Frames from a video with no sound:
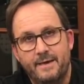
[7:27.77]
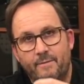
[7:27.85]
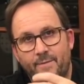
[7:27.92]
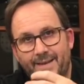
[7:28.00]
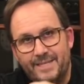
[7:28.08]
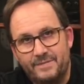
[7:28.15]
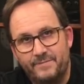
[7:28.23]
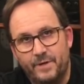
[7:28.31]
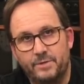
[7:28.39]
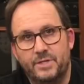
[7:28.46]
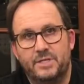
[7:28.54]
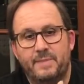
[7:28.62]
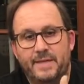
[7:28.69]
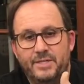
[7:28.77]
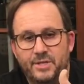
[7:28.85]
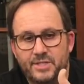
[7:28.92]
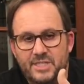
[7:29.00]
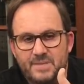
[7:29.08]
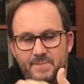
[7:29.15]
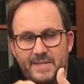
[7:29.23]
Less voltage means you can
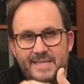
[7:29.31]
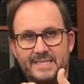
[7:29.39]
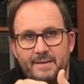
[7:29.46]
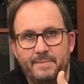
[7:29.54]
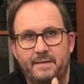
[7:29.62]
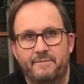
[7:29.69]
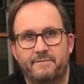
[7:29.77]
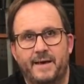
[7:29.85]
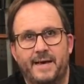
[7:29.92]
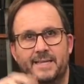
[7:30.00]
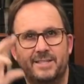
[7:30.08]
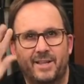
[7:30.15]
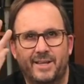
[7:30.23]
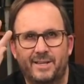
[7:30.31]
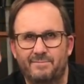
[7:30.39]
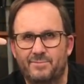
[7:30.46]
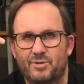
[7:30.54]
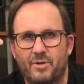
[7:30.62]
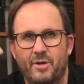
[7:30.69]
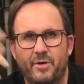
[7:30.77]
spin something fast like a
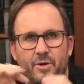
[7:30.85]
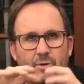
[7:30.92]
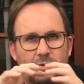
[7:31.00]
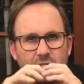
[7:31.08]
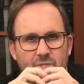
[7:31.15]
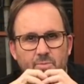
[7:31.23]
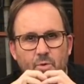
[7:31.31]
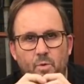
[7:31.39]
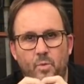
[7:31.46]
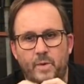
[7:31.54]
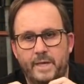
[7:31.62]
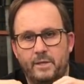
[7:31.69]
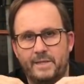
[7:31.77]
drone or a small wheel,